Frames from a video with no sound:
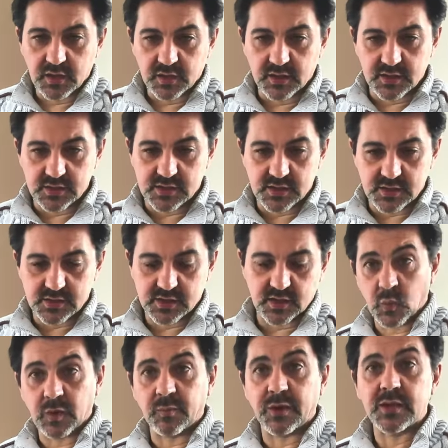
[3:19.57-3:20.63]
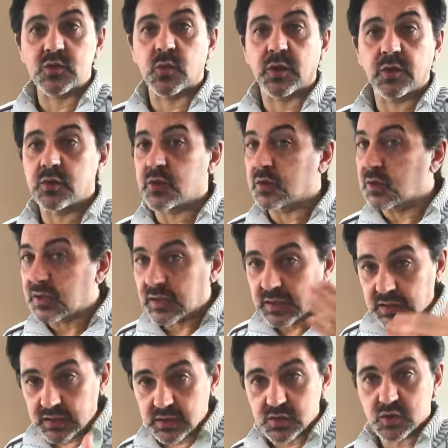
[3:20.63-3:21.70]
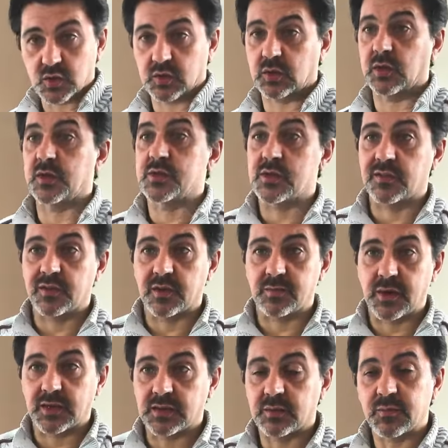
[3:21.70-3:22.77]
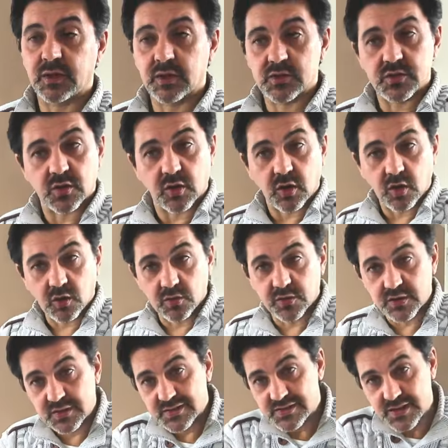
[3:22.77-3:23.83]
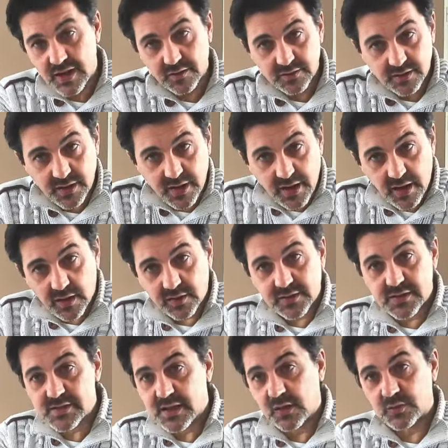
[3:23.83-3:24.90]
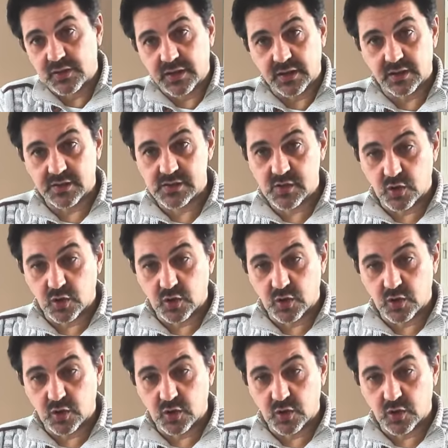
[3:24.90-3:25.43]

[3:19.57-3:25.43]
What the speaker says: This is one place where you don't need to close the fermata because you're holding the sound and how the sound carries